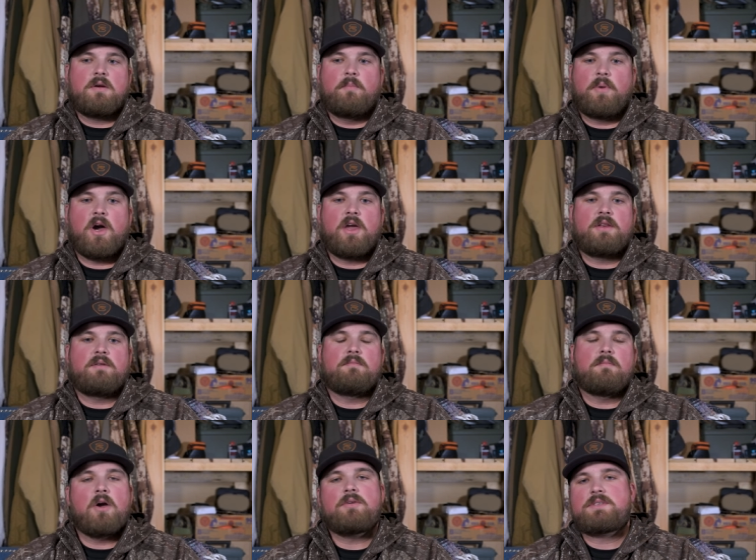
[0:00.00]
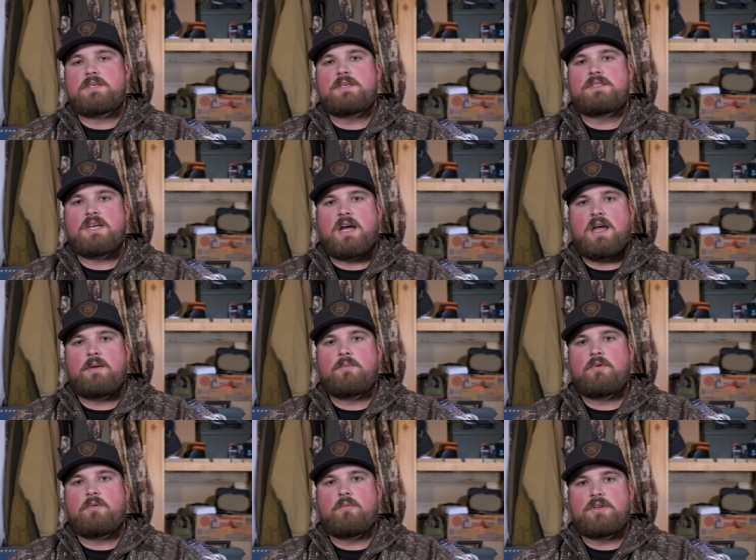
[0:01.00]
But most of the
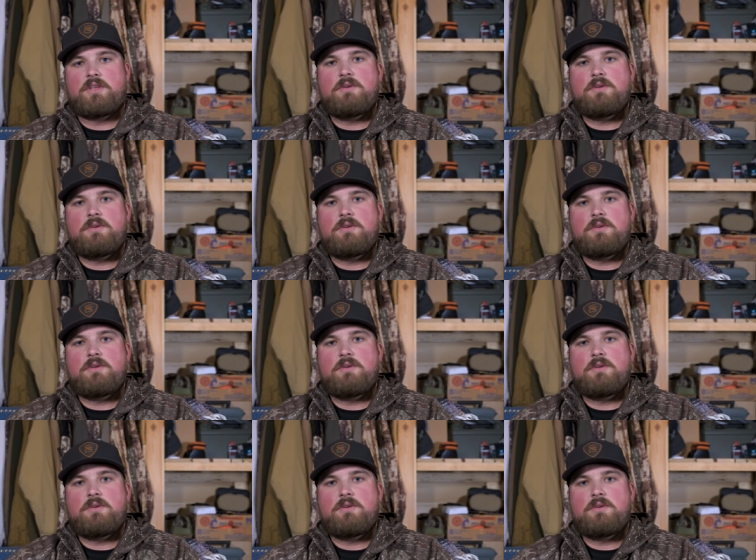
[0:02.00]
time, when